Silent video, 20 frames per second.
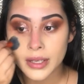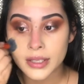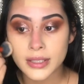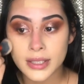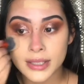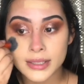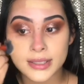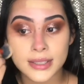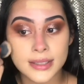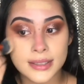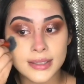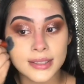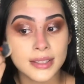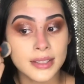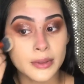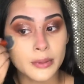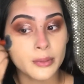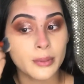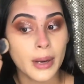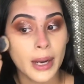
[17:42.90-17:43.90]
You guys can
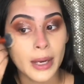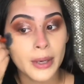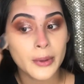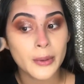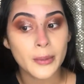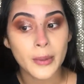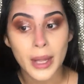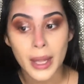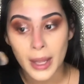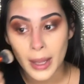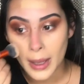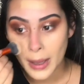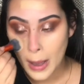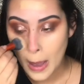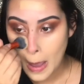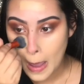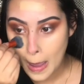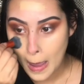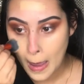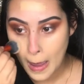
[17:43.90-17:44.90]
see right away,
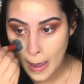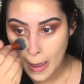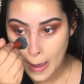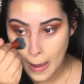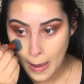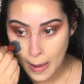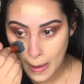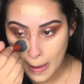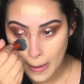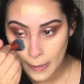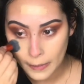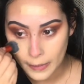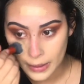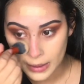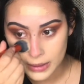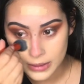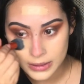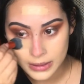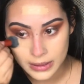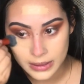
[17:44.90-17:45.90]

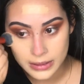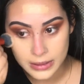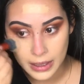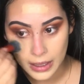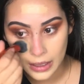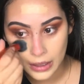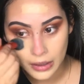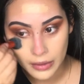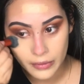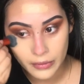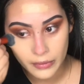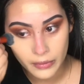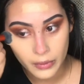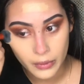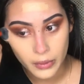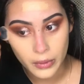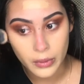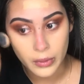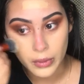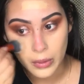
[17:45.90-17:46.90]
this is like
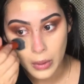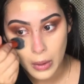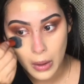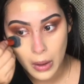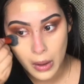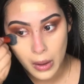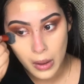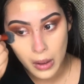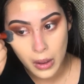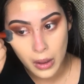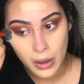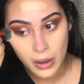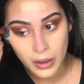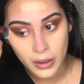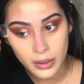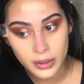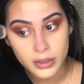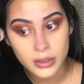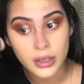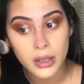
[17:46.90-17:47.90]
full
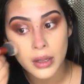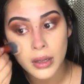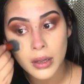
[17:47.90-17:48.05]
on